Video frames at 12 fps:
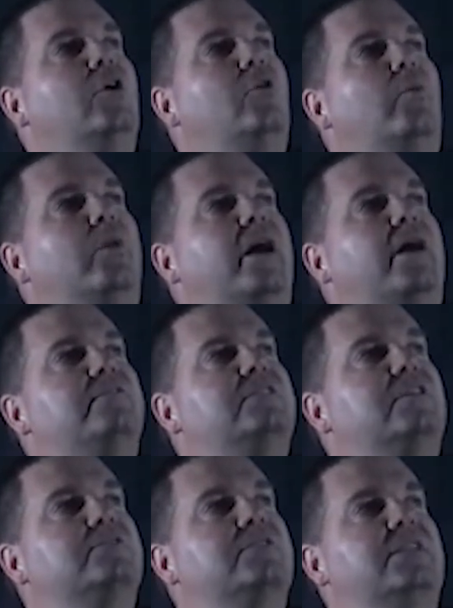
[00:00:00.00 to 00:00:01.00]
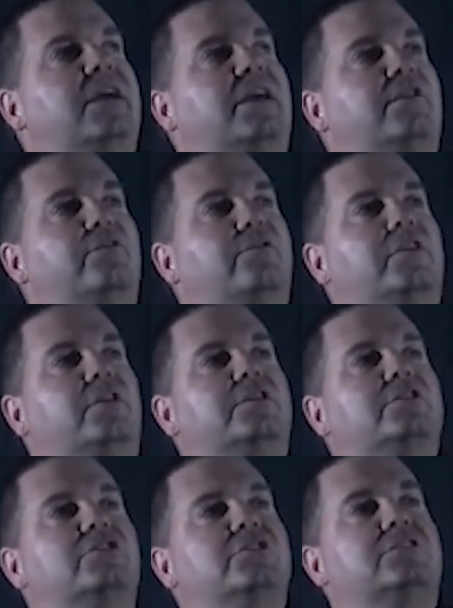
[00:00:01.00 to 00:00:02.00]
we have delta negative for the
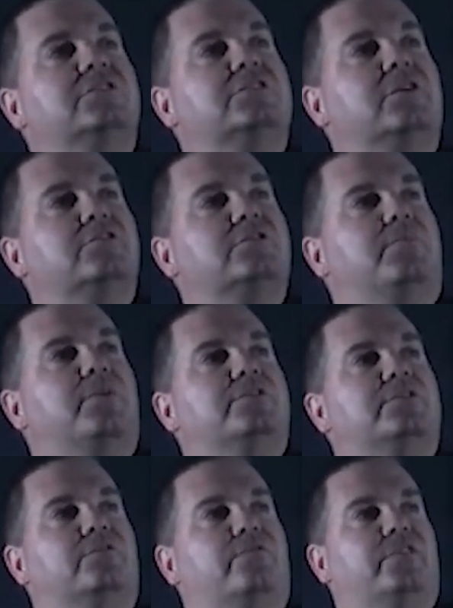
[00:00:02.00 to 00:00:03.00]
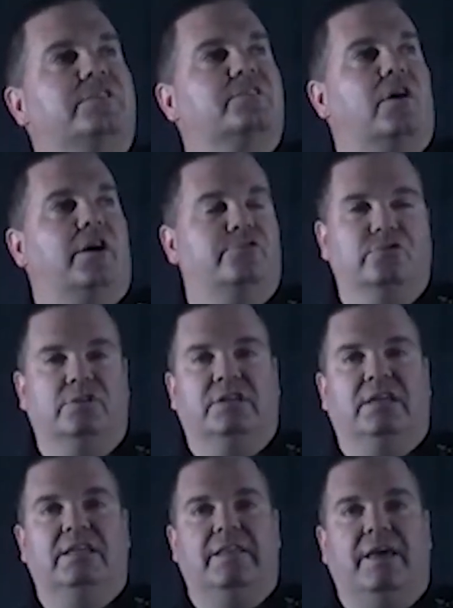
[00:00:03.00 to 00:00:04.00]
oxygen, delta positive for this
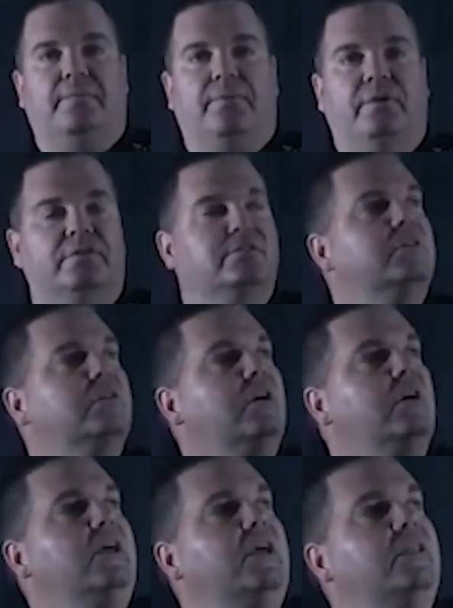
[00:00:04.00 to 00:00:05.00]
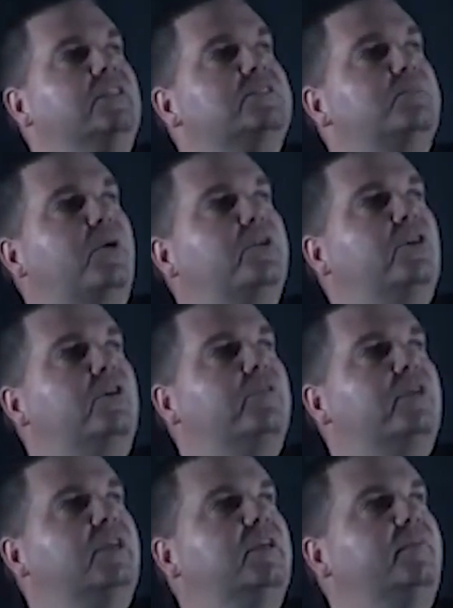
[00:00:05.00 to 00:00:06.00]
hydrogen in that bond. In this bond over
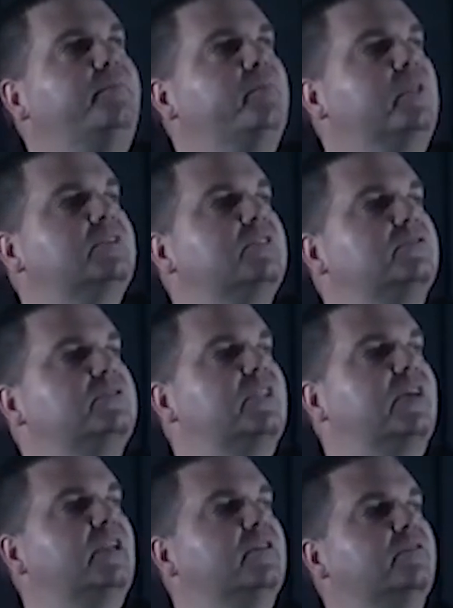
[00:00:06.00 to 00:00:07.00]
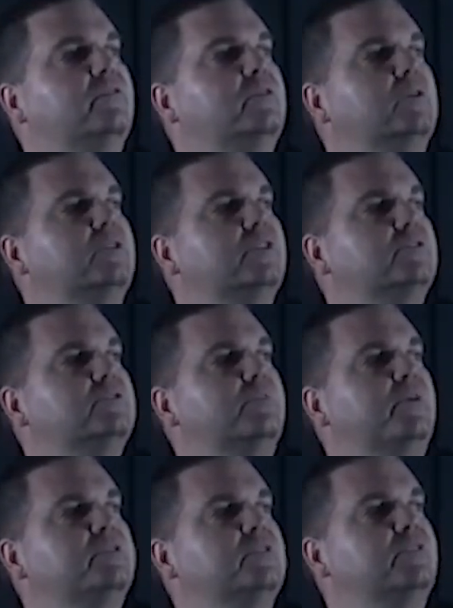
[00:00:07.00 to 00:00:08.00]
here, delta negative, delta
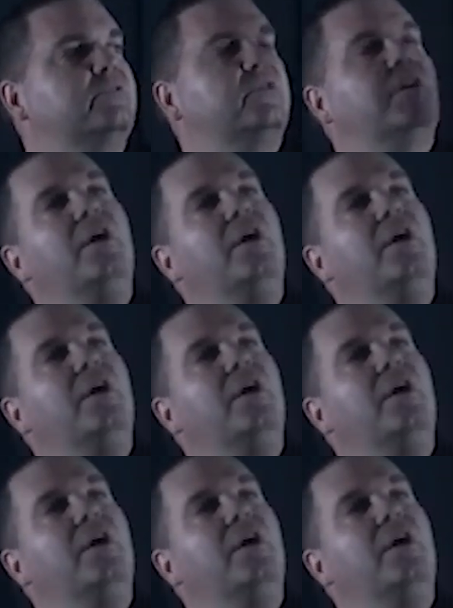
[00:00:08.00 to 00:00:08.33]
positive.